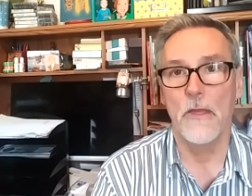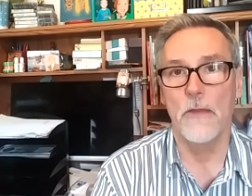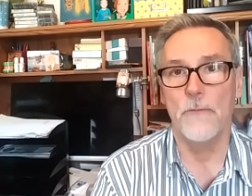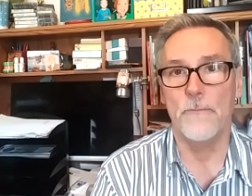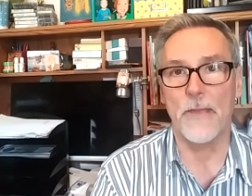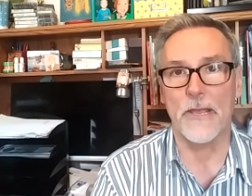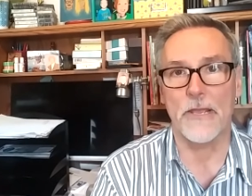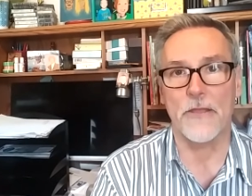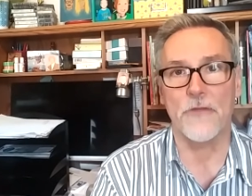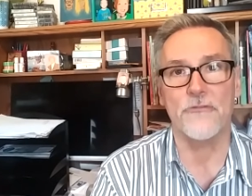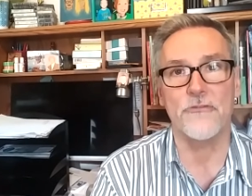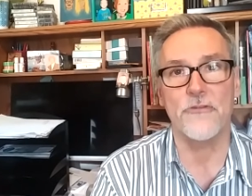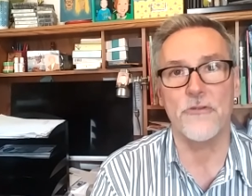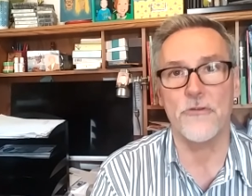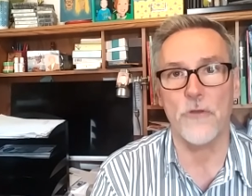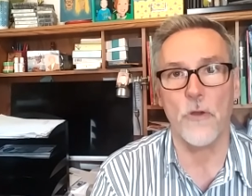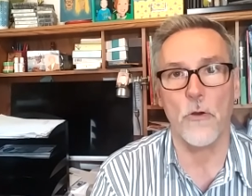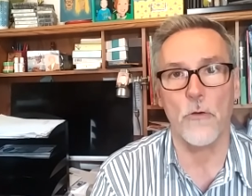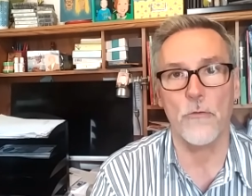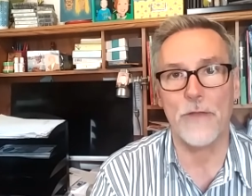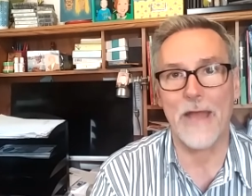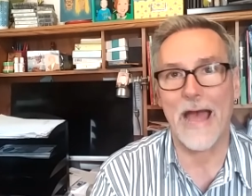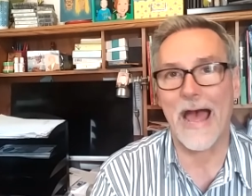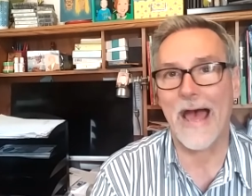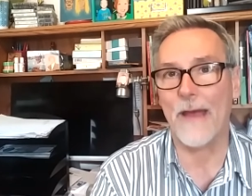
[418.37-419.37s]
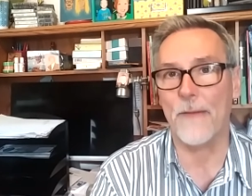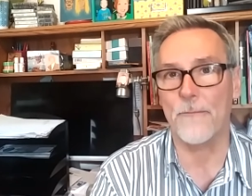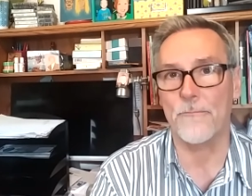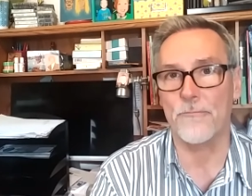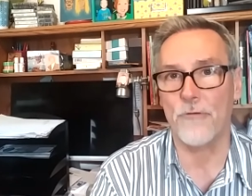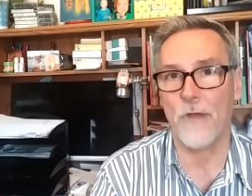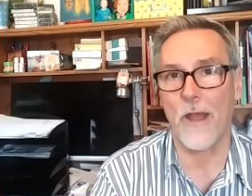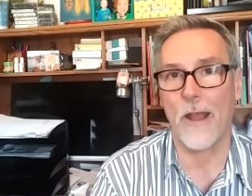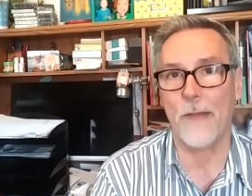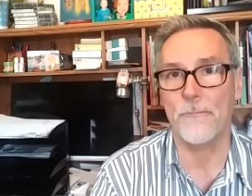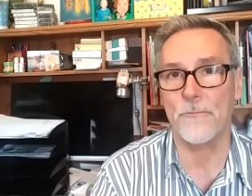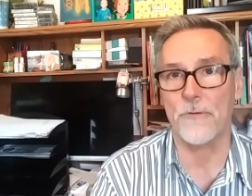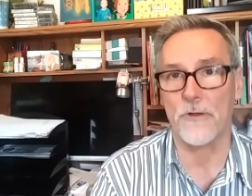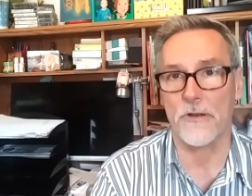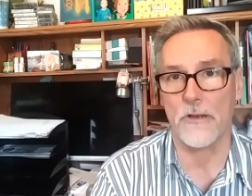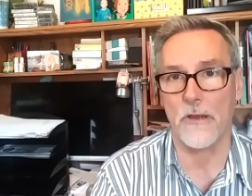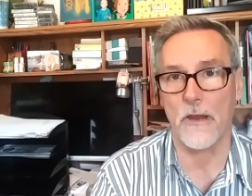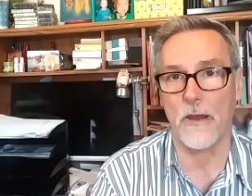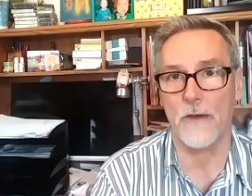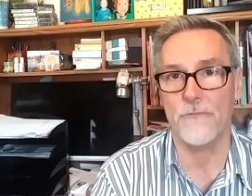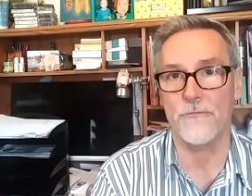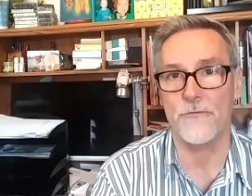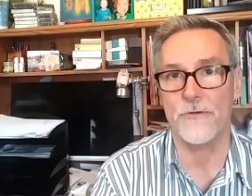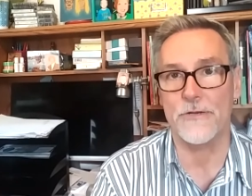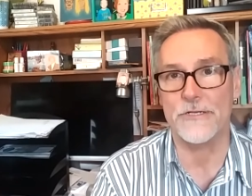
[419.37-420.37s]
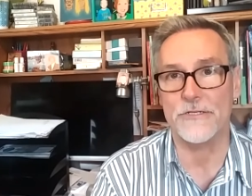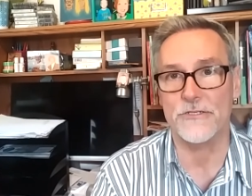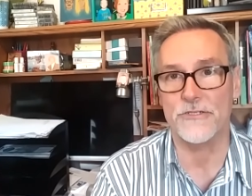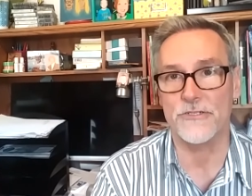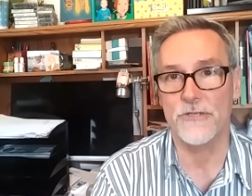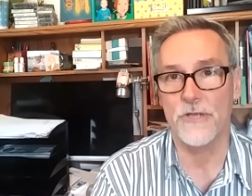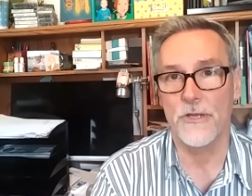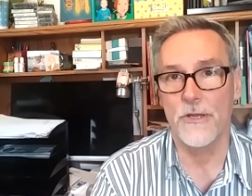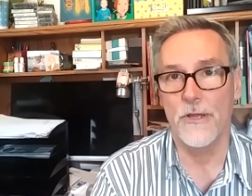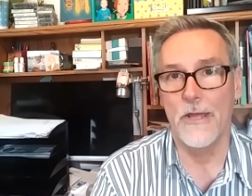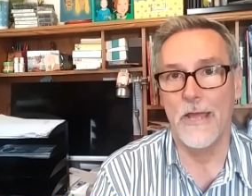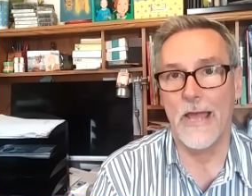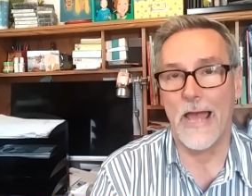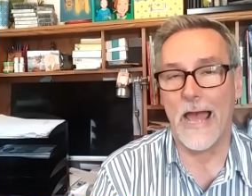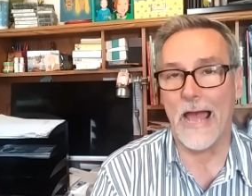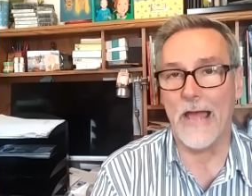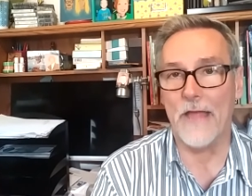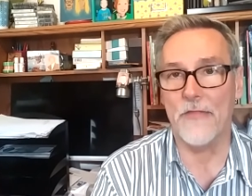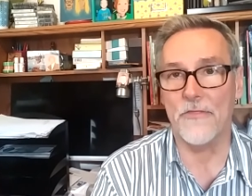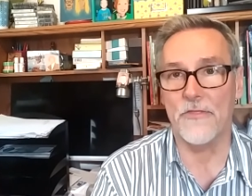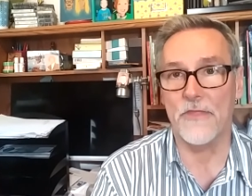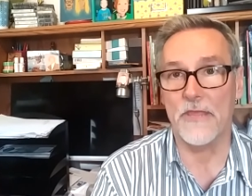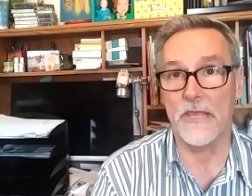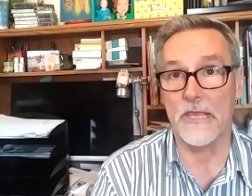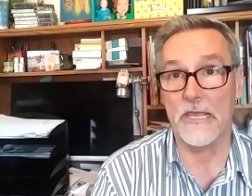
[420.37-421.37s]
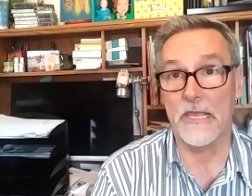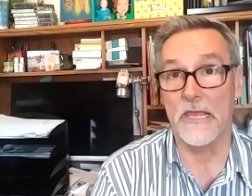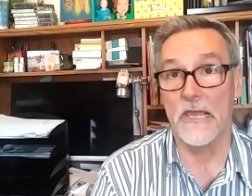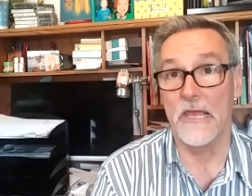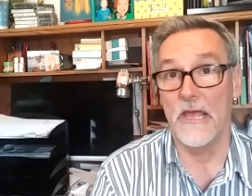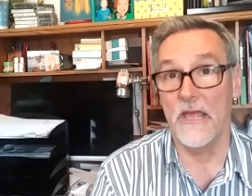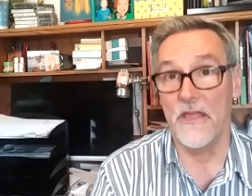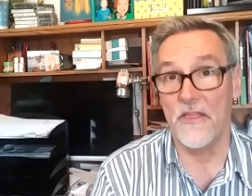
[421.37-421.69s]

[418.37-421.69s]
because you don't have proper coverage, and the